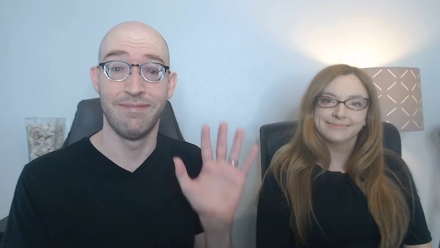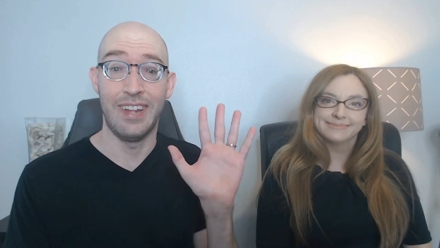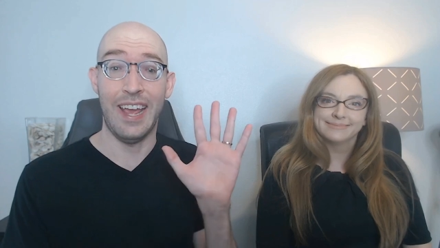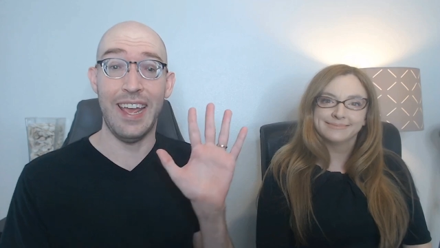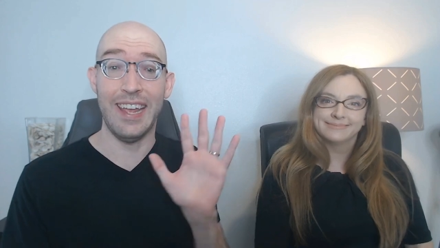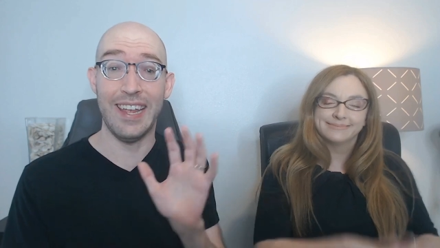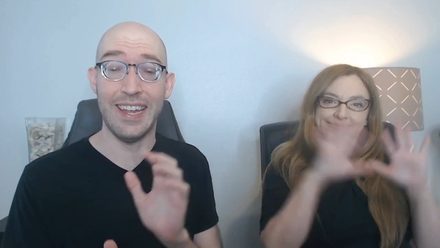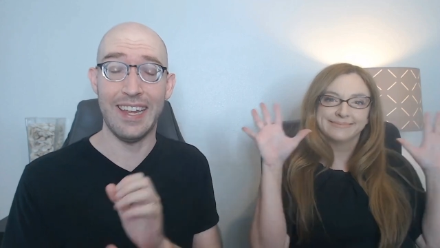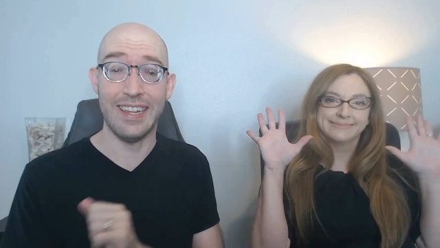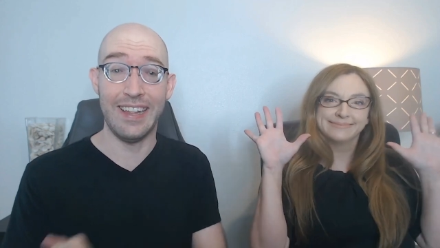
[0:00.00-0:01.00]

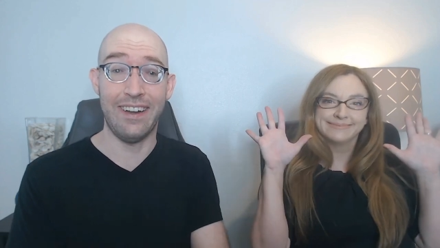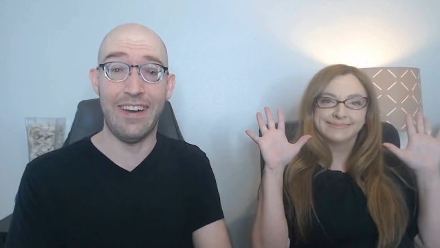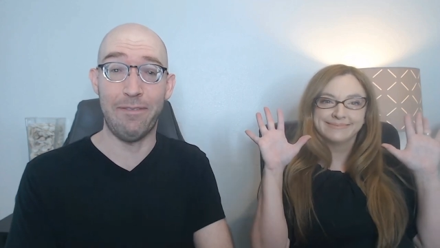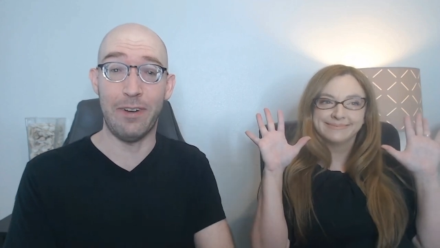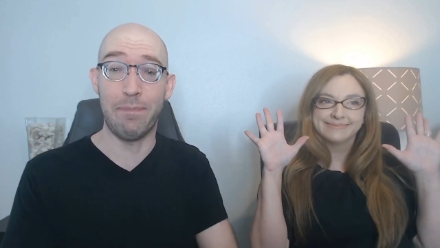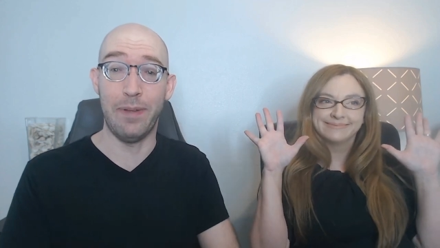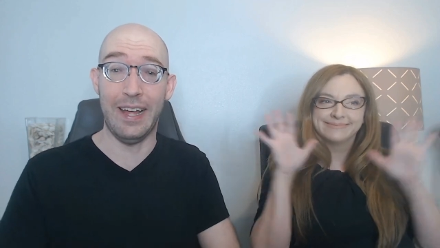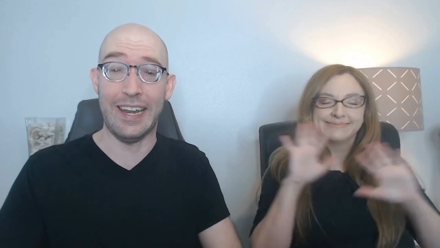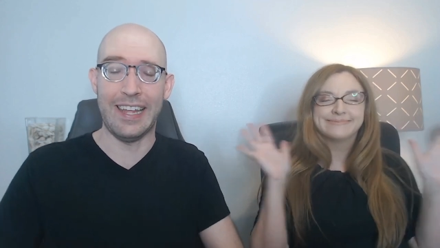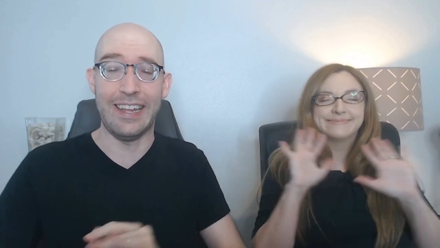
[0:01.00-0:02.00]
Speaker 1: Hey there
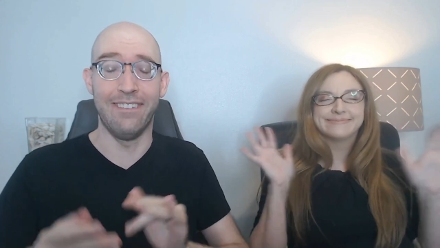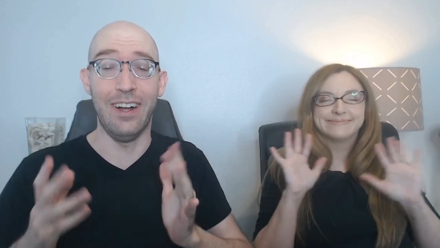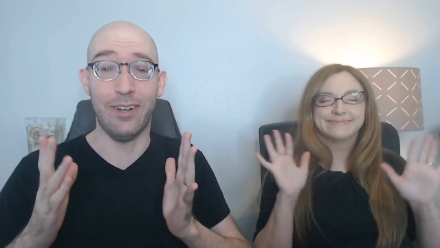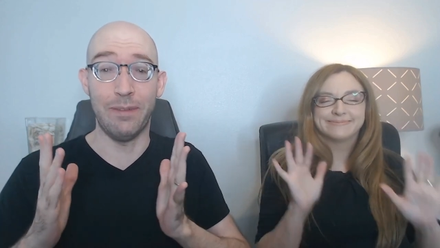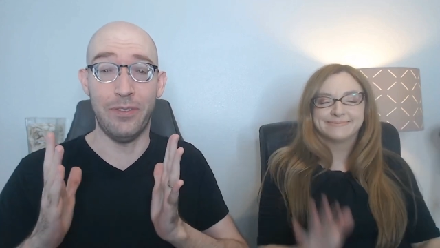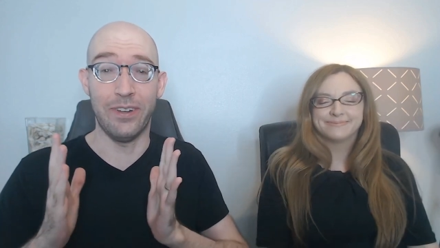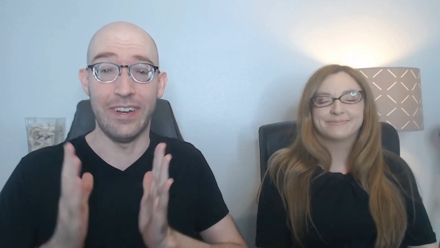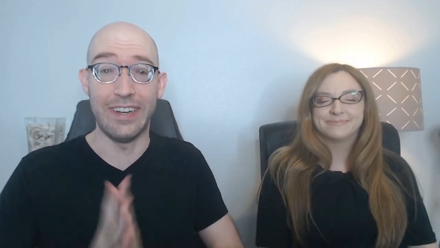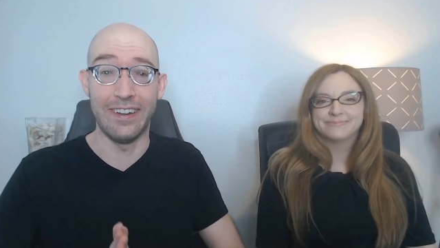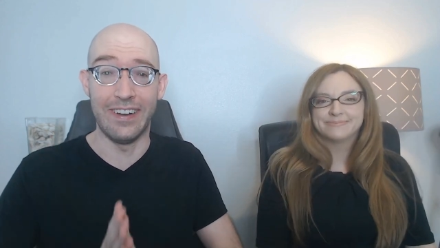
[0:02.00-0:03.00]
everybody, welcome to a
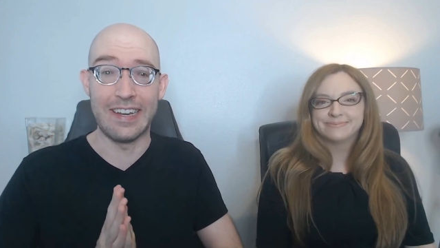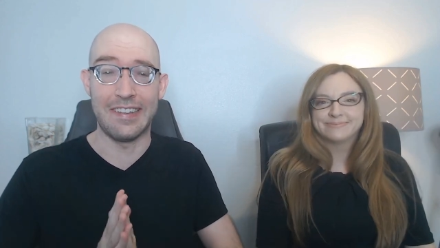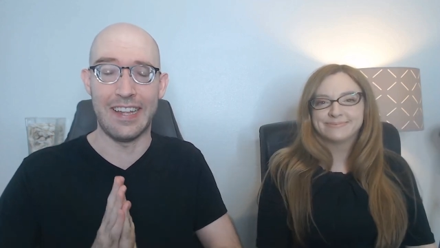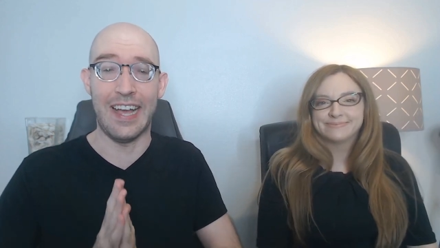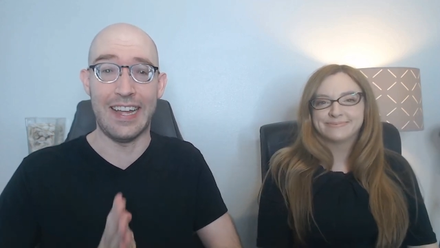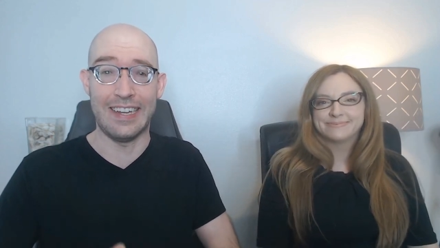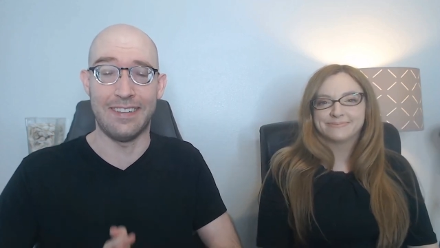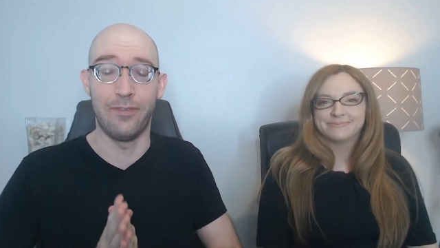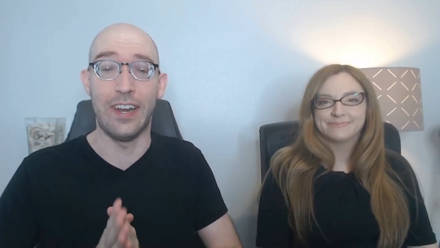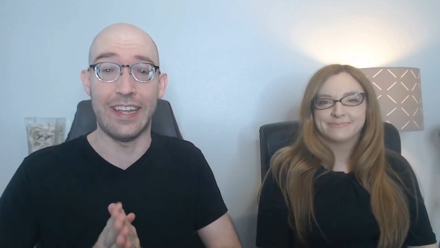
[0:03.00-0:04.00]
new NCIS
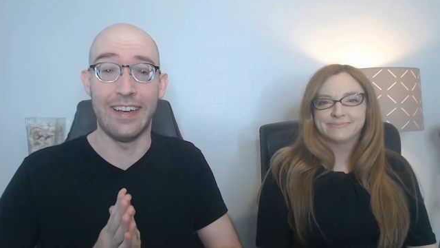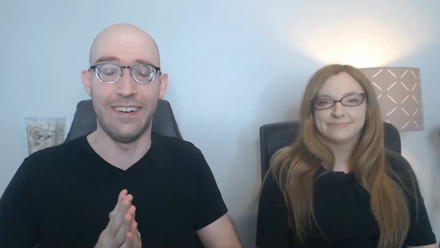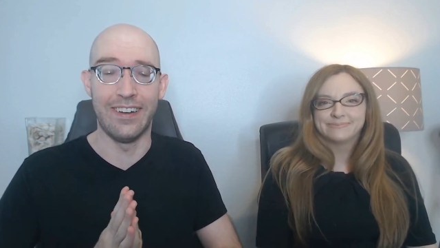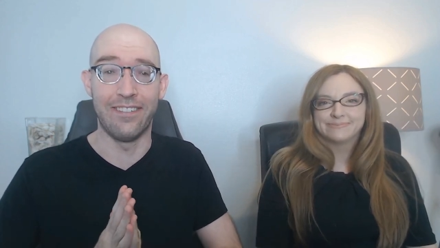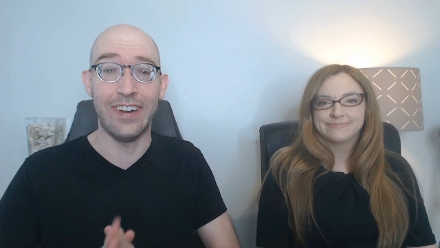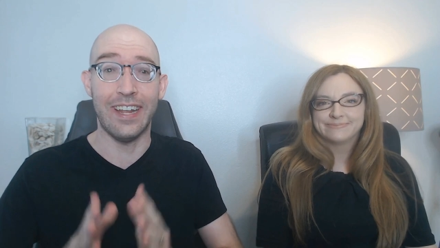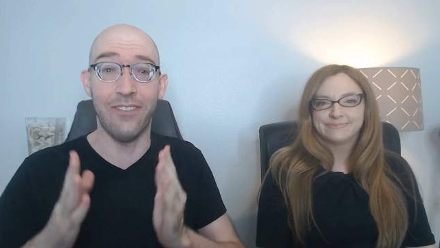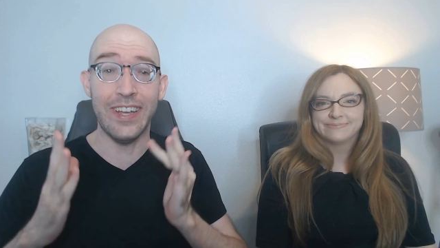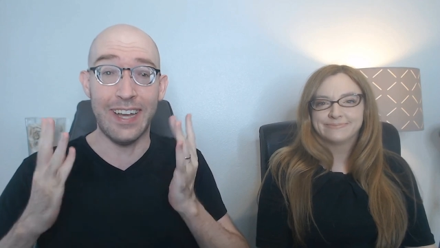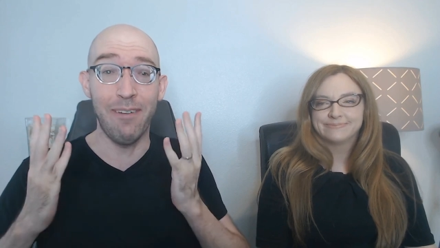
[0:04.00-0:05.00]
video, and we,
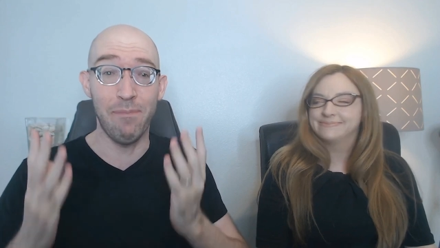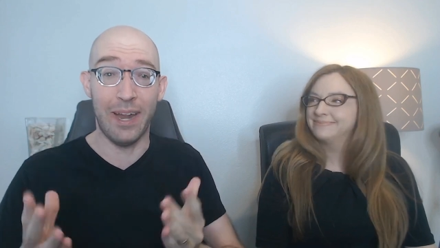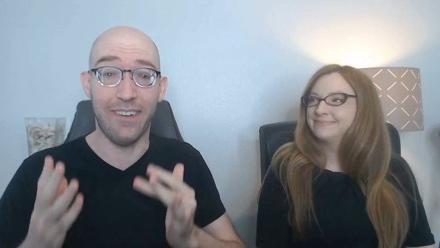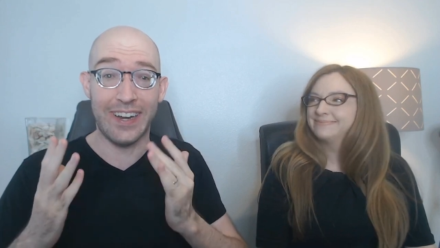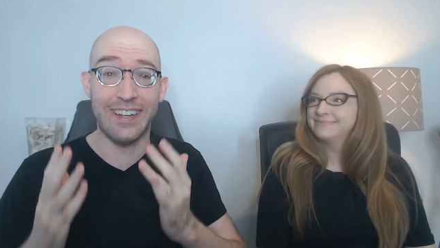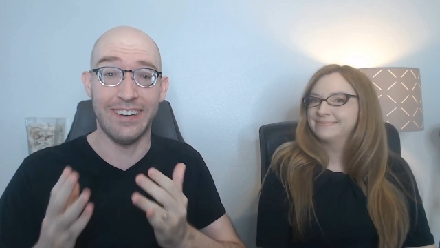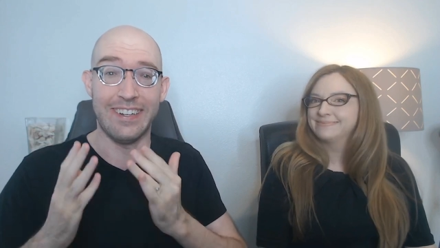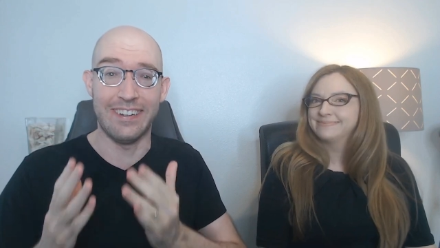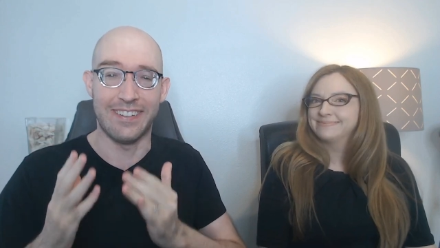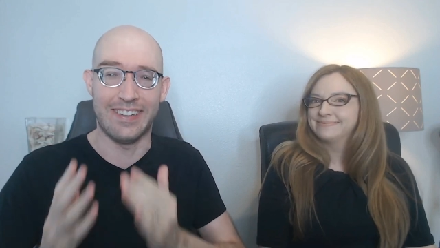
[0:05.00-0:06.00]
we come bearing good
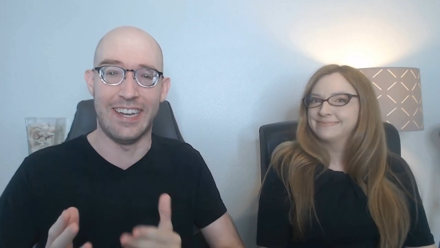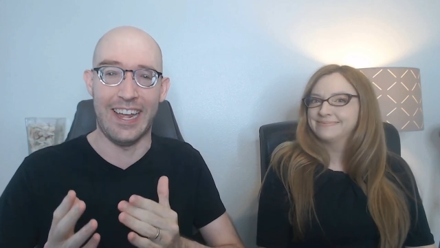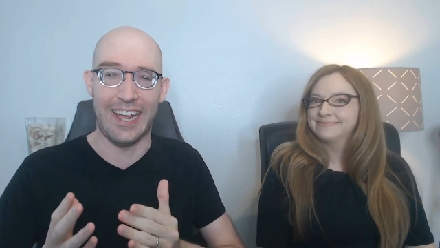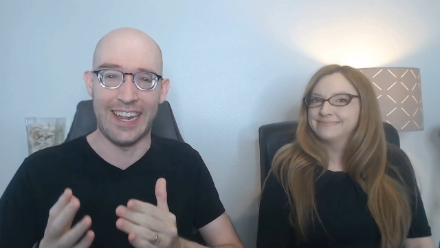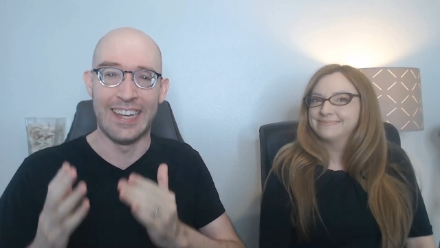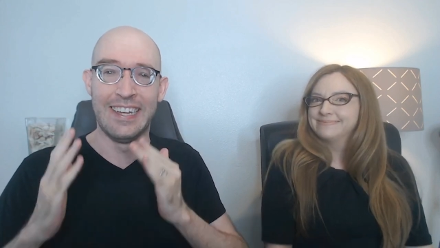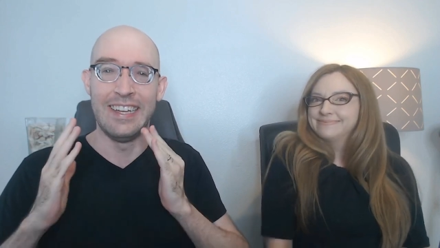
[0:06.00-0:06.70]
news today.